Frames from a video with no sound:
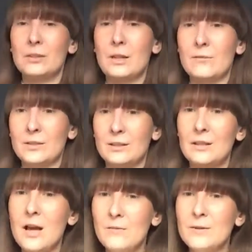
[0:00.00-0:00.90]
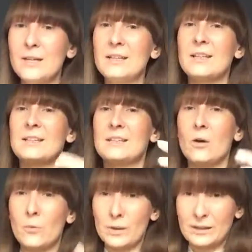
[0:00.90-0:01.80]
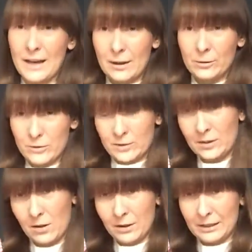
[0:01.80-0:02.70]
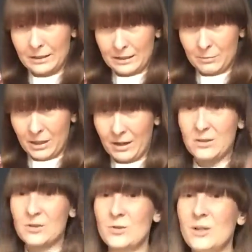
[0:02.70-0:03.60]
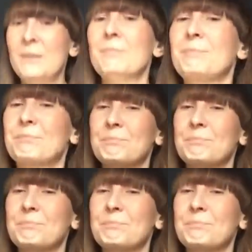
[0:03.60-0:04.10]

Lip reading: it, love it, love it. It's already out of stock, at least in my country.